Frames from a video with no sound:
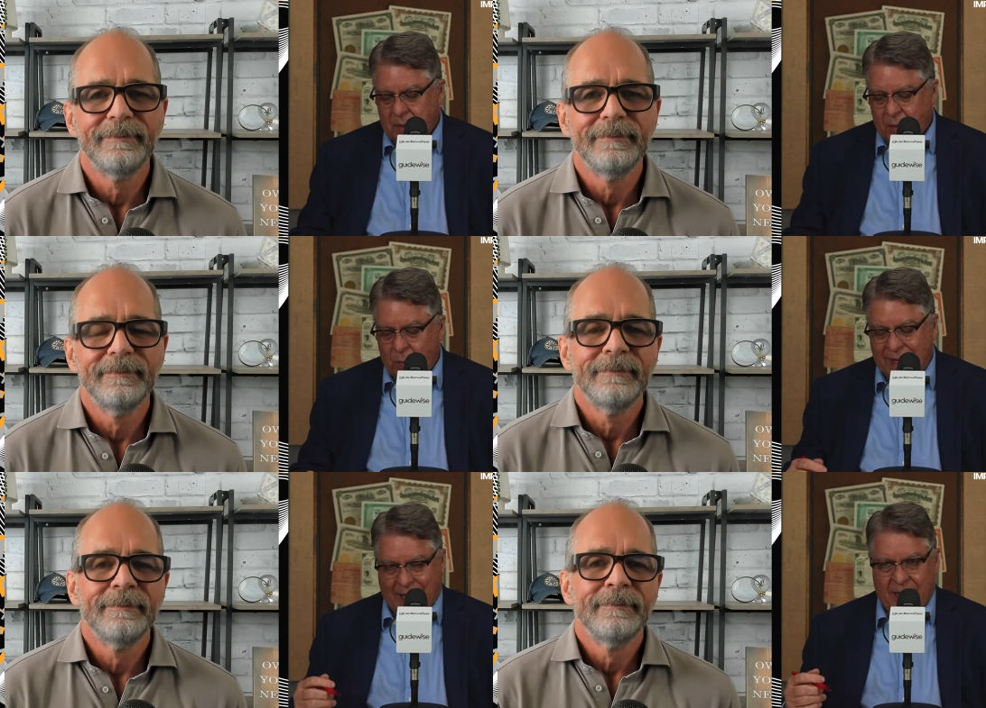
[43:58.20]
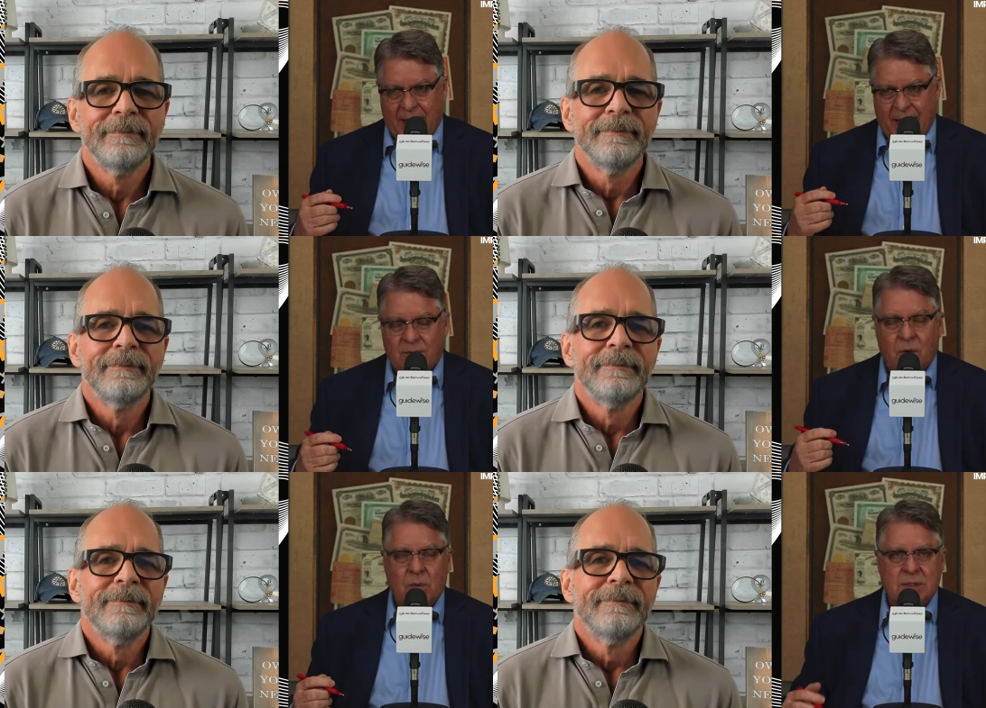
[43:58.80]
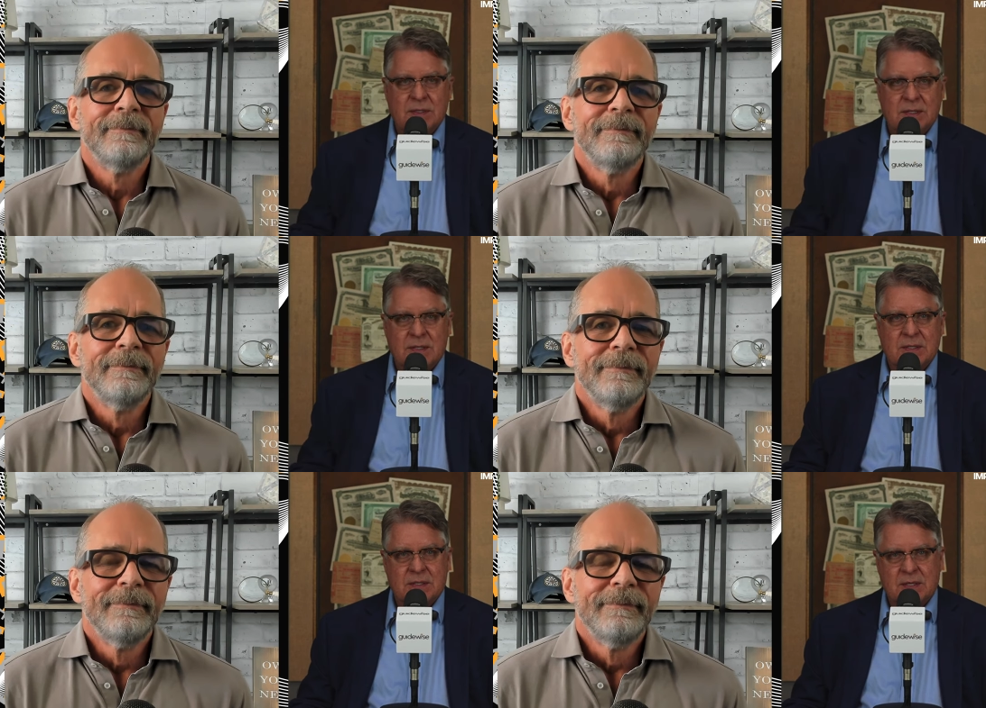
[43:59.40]
Speaker 1: we can have holistic
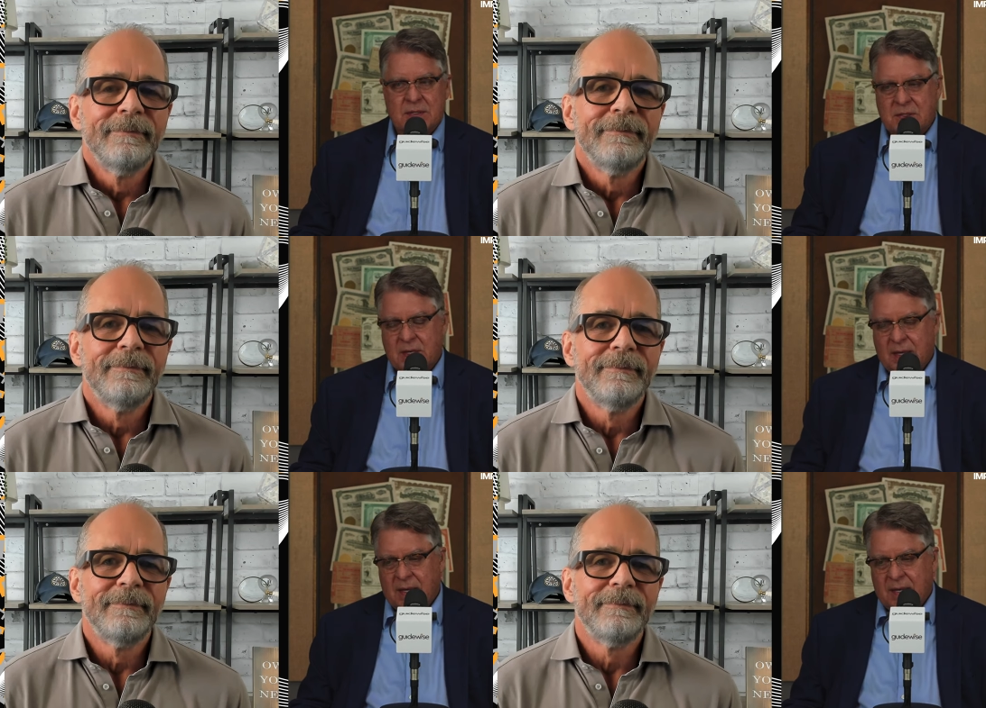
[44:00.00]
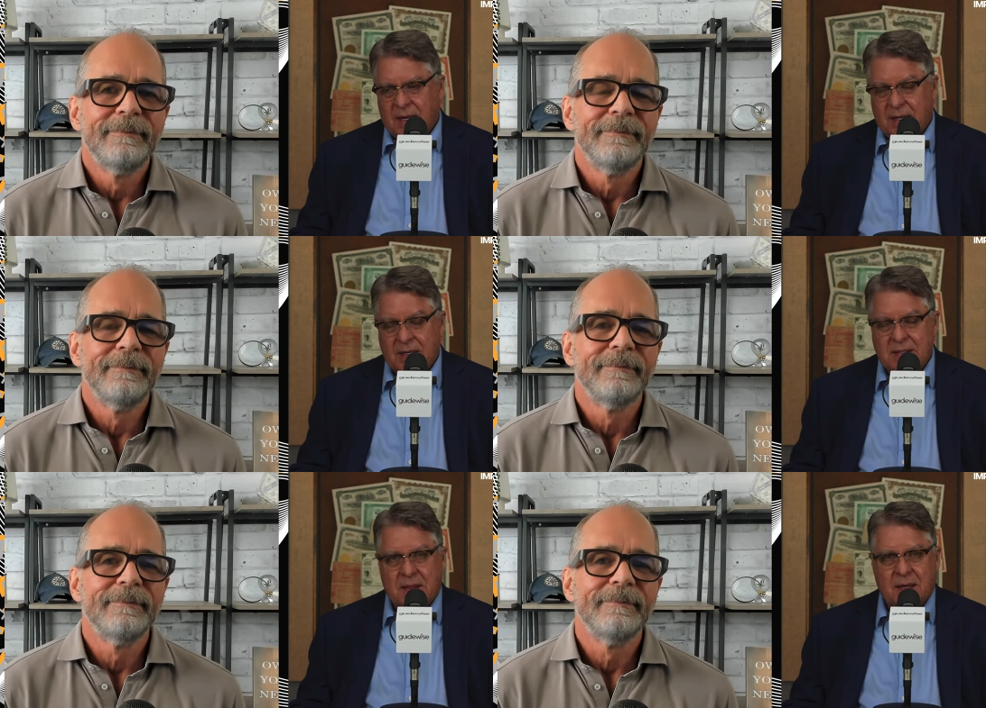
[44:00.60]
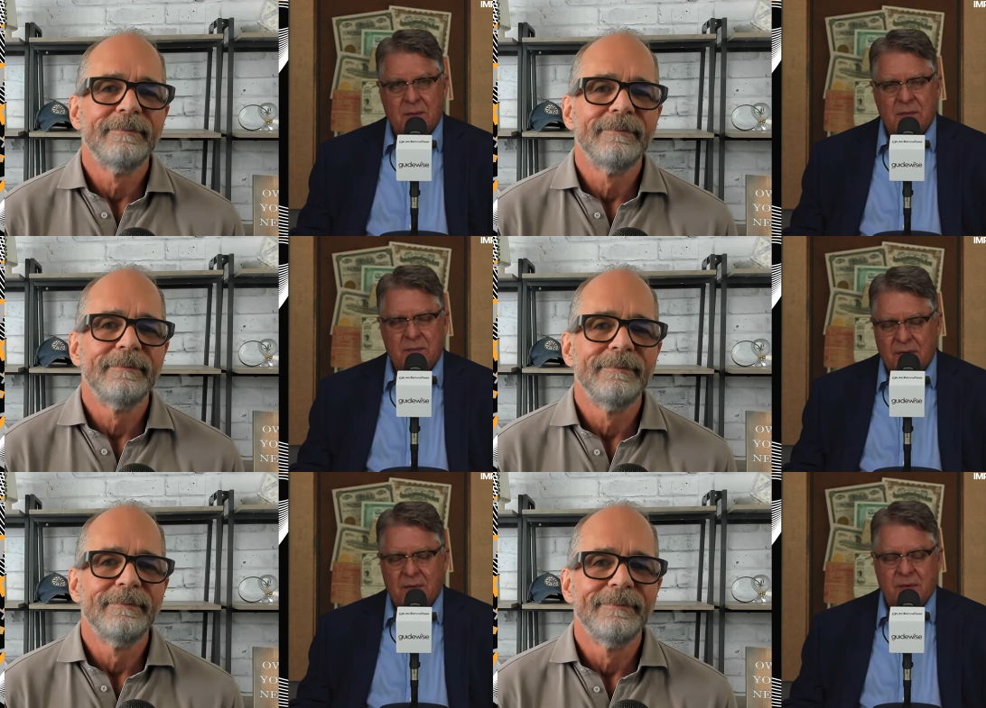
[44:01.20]
success. I'd like to thank you
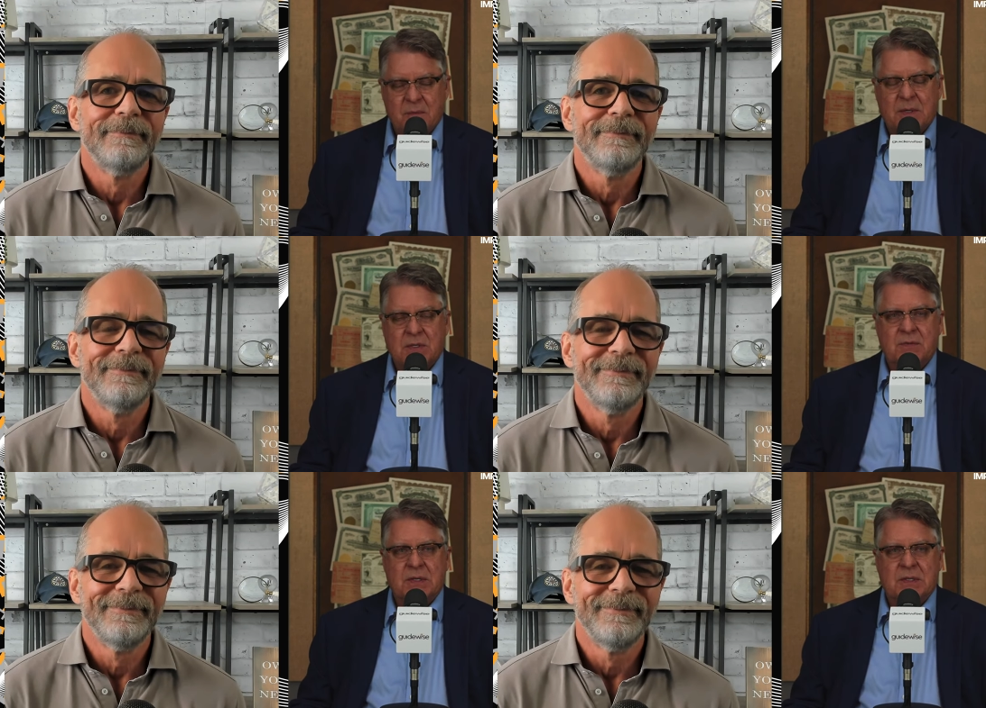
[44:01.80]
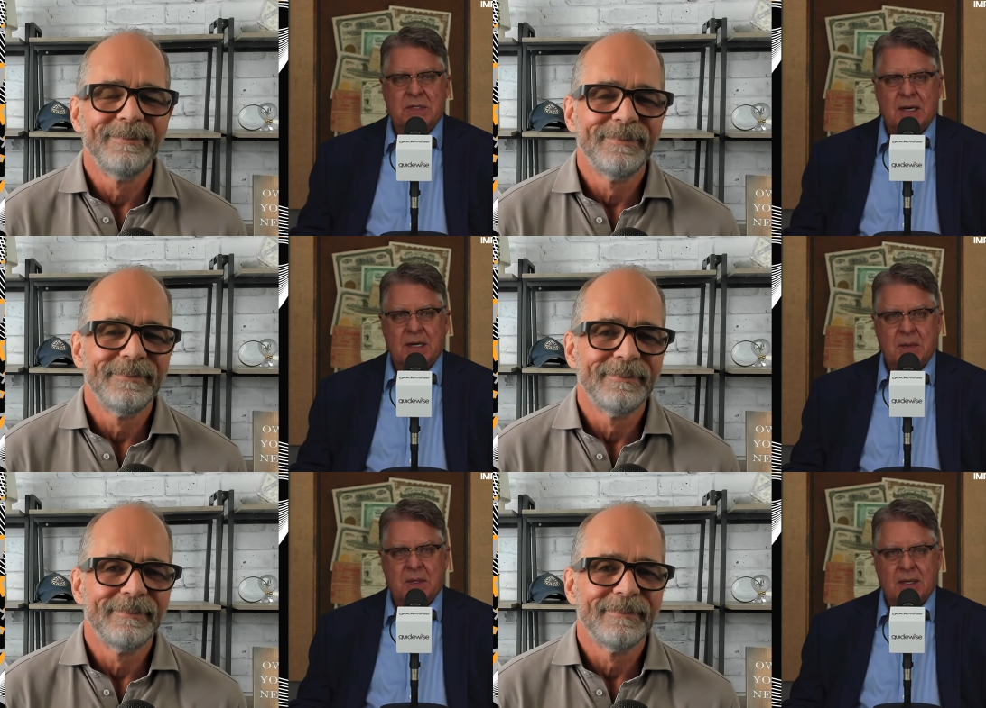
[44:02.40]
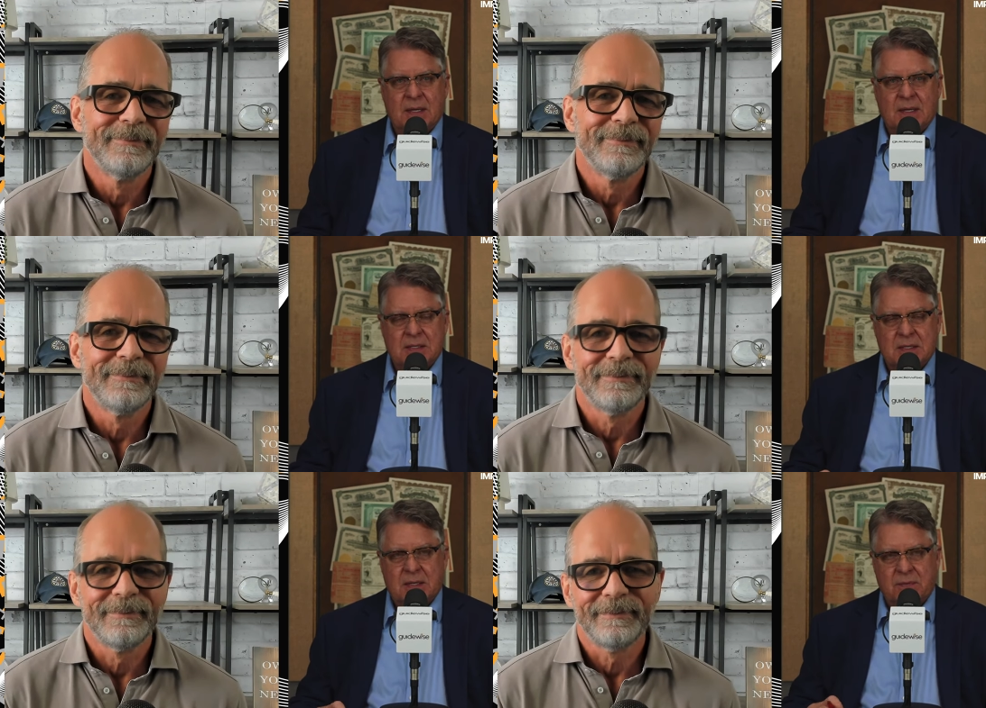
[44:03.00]
very, very much for your time. And I'd like to
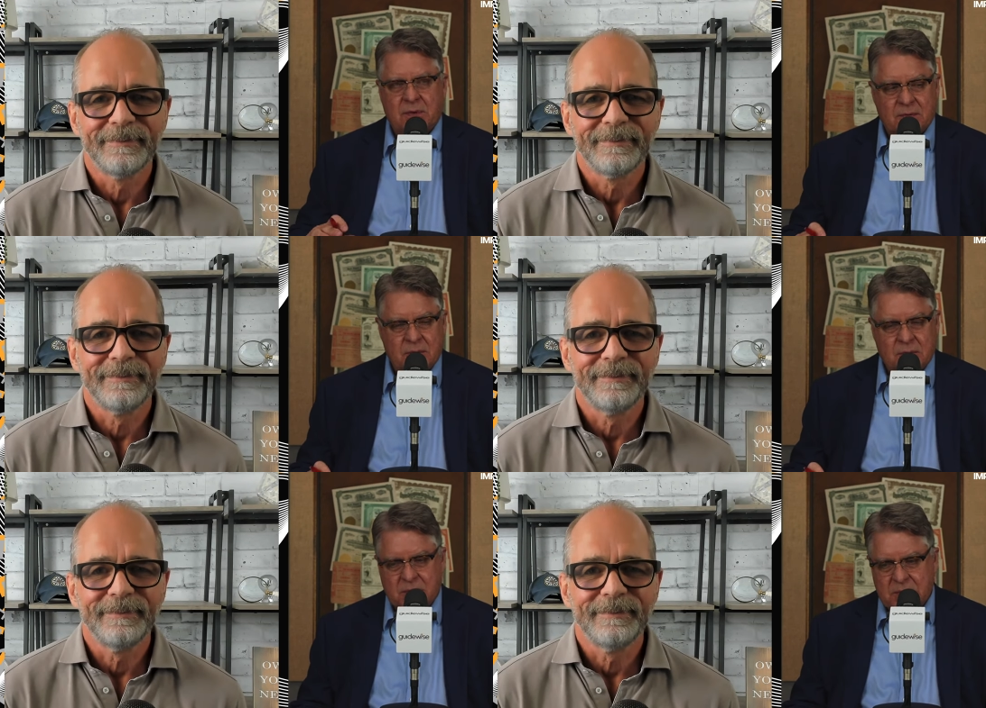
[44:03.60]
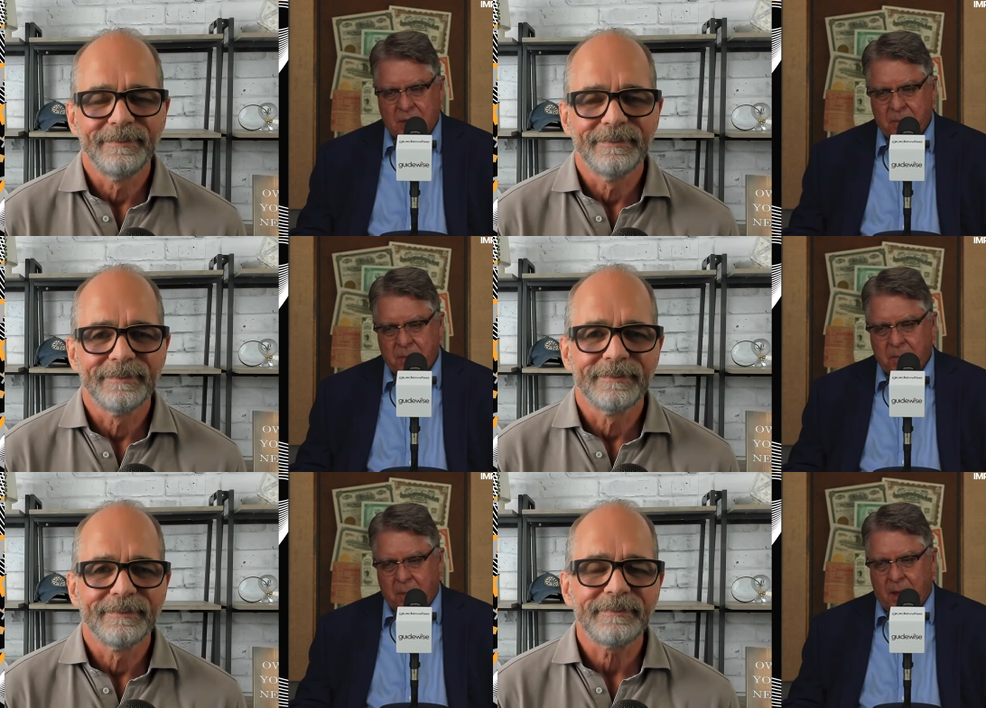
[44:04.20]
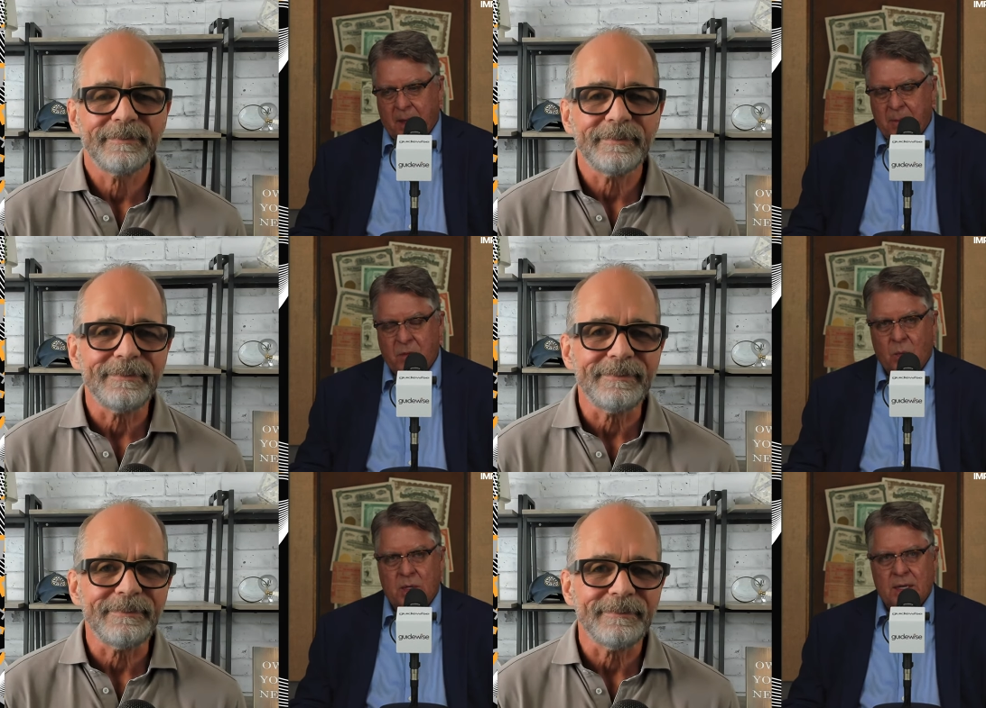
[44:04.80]
say for our viewers, um, if you
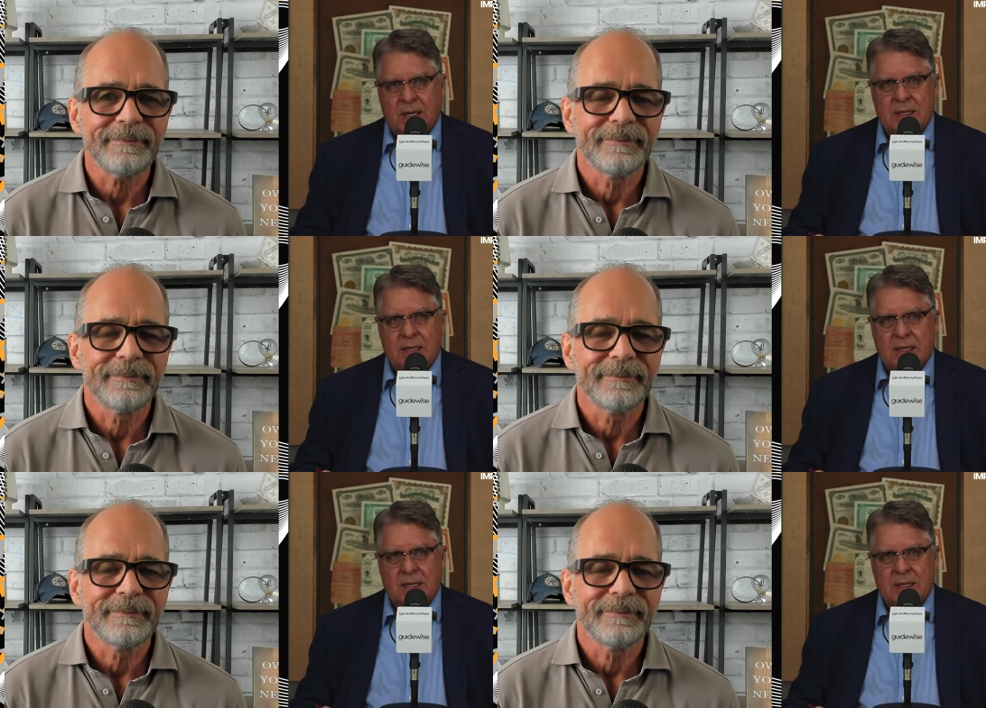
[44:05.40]
want to get